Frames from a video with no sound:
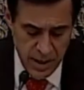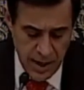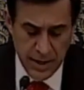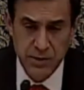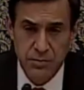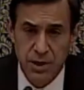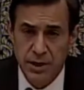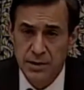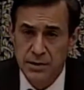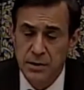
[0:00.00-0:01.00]

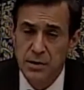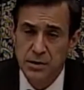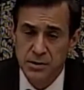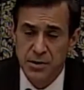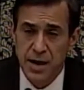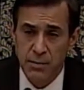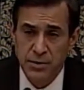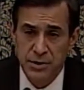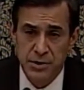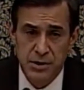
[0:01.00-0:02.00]
x-rays to that
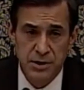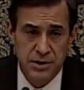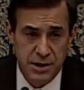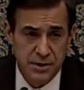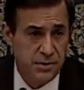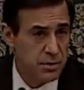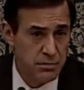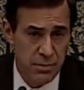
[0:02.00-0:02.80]
which is essential.